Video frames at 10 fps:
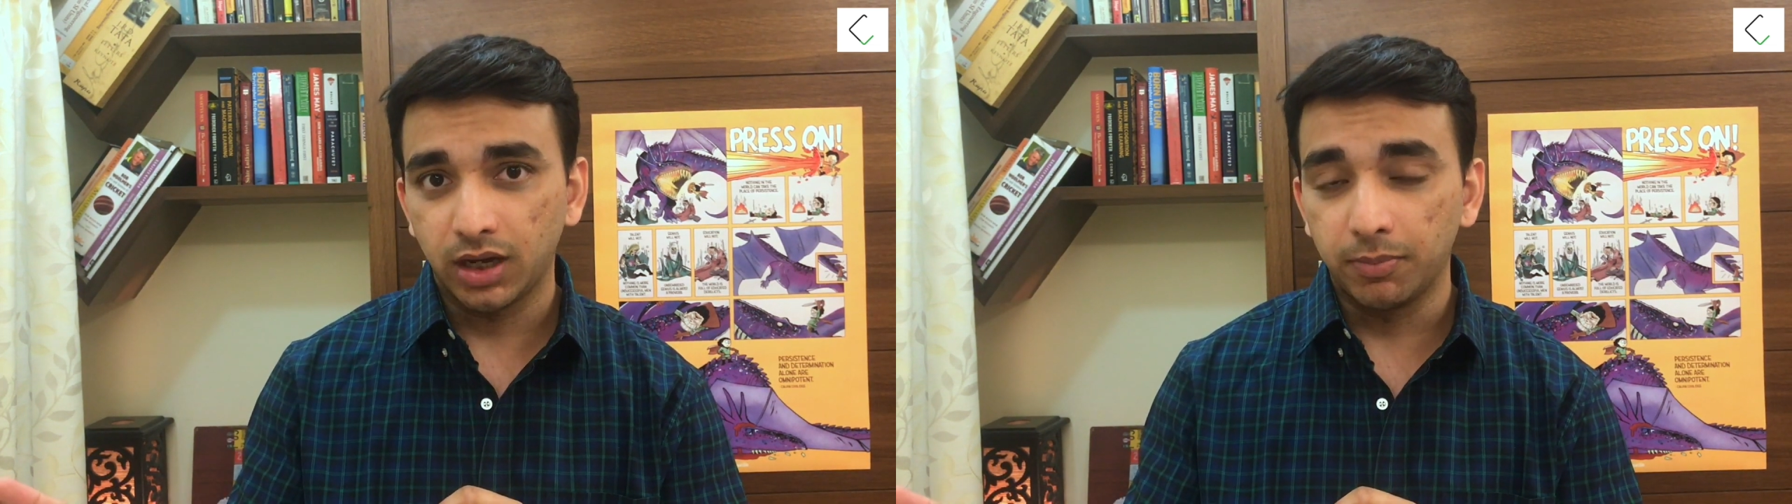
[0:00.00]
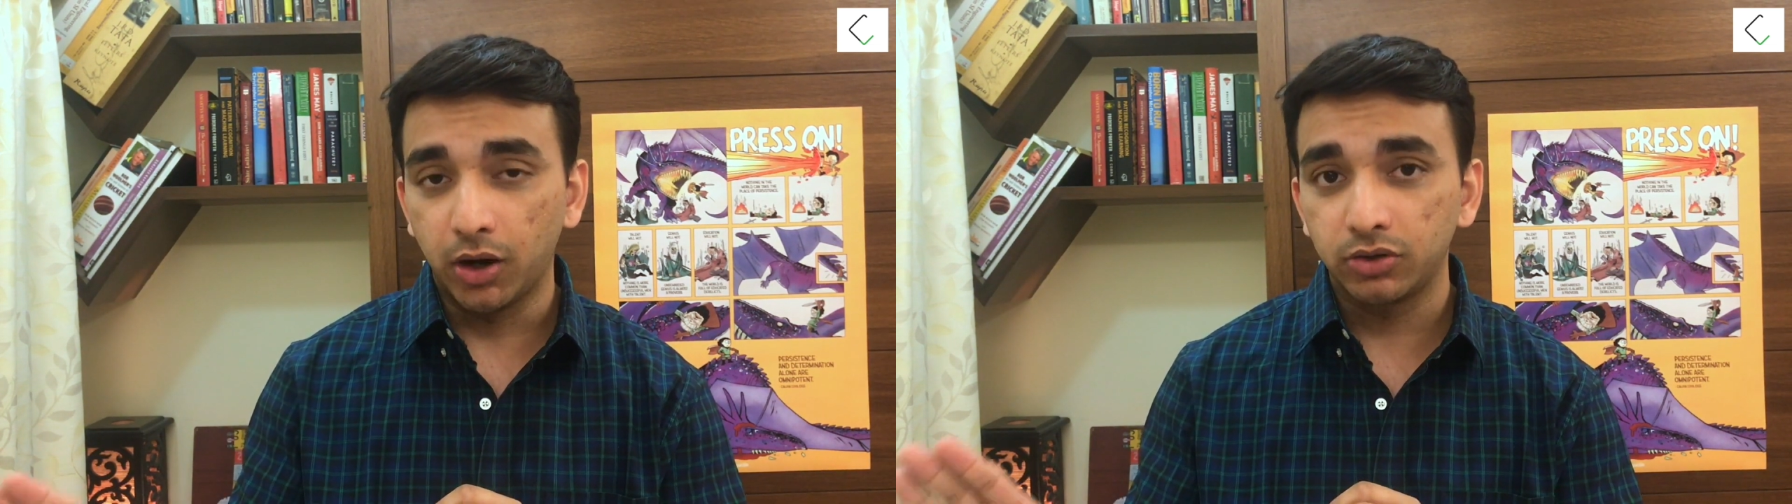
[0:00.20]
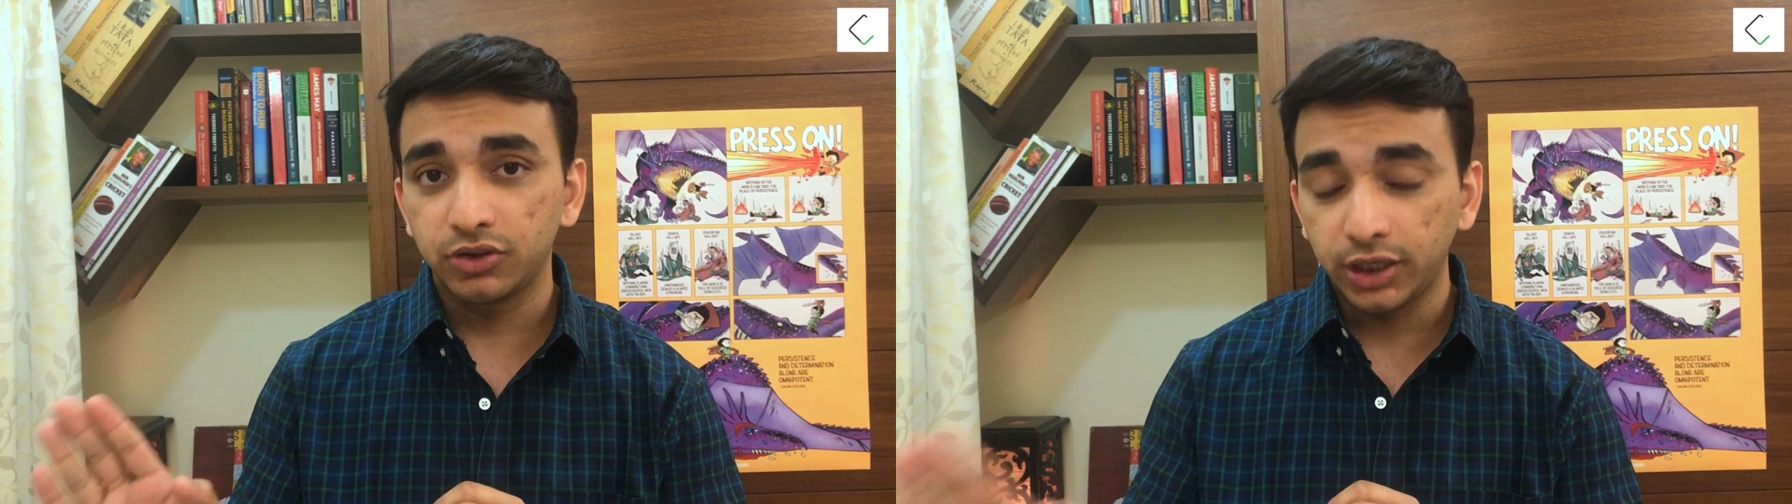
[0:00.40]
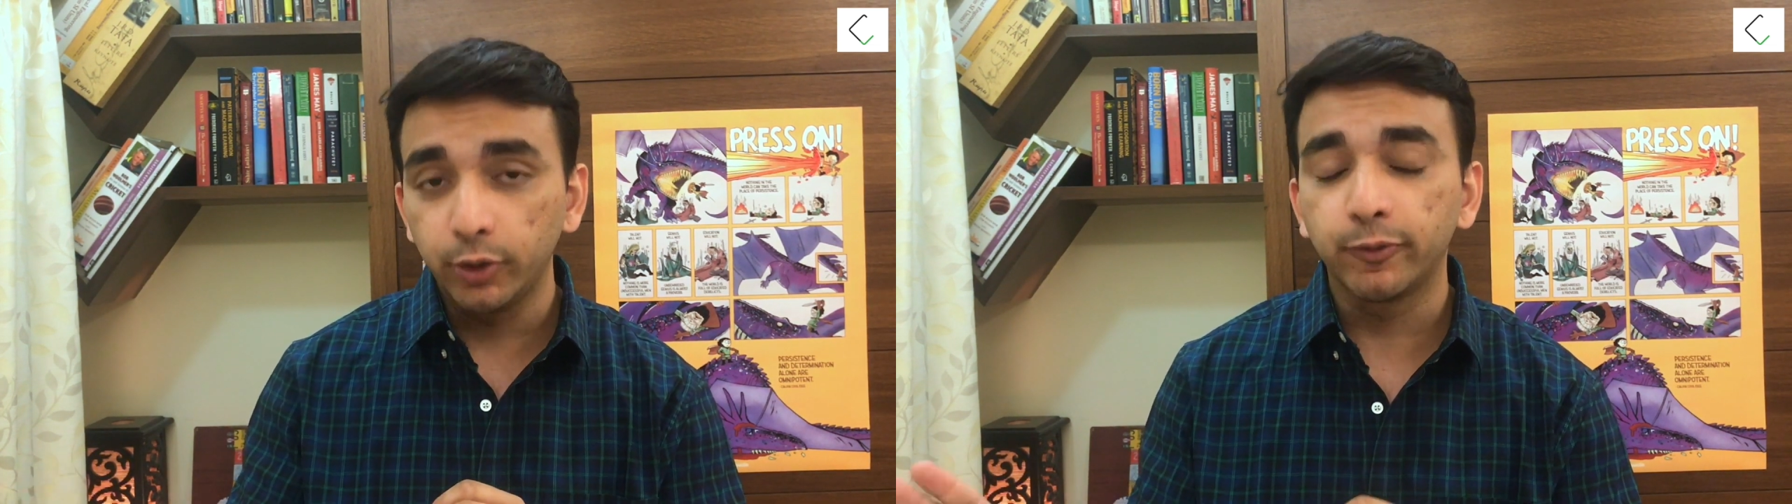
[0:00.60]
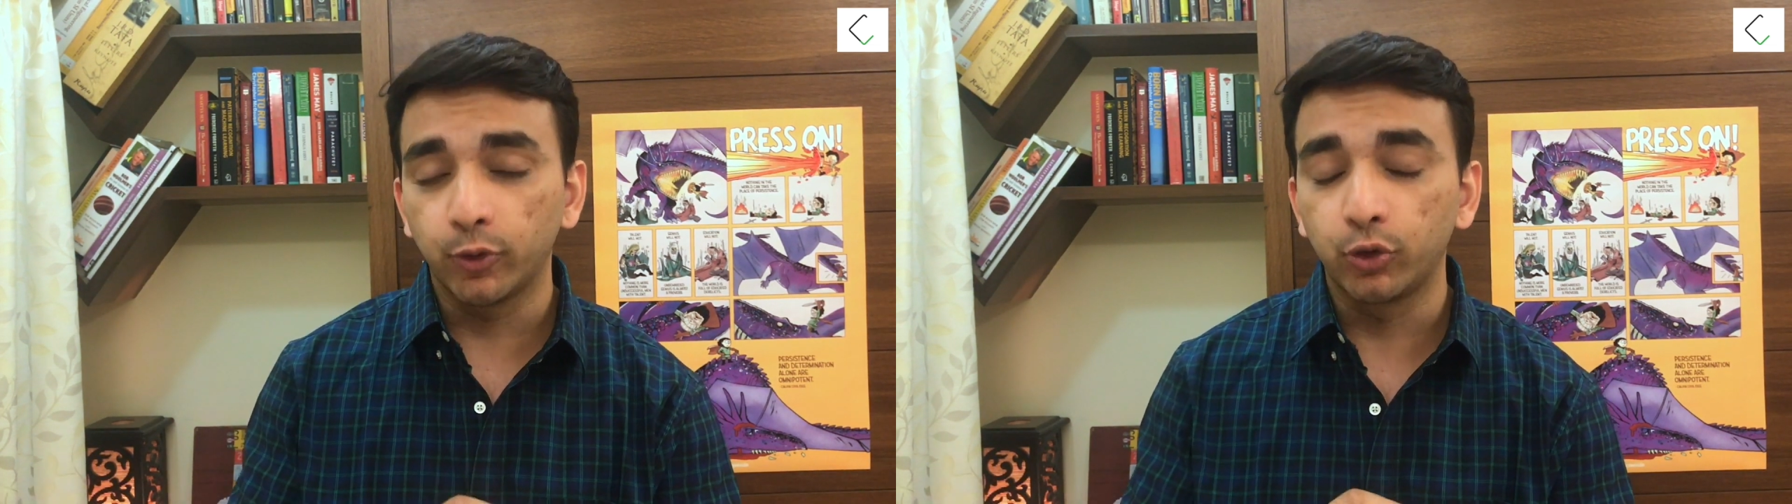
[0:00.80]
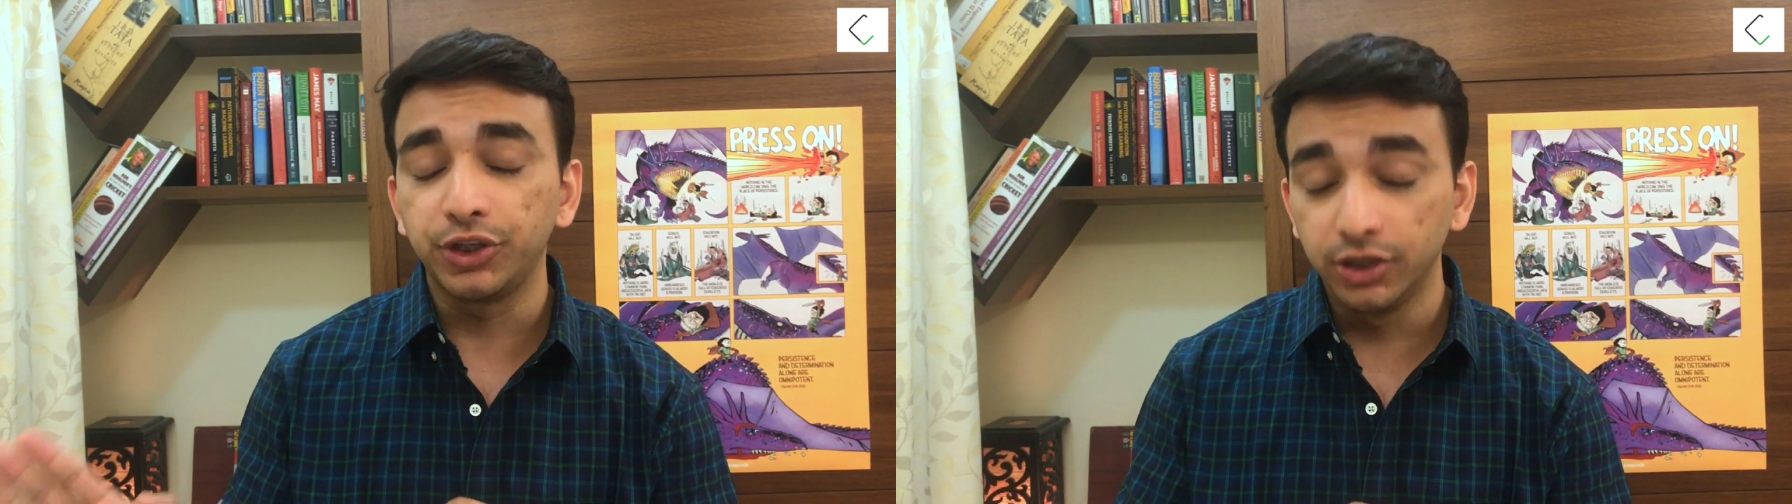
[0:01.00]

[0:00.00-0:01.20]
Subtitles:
about 3 or 4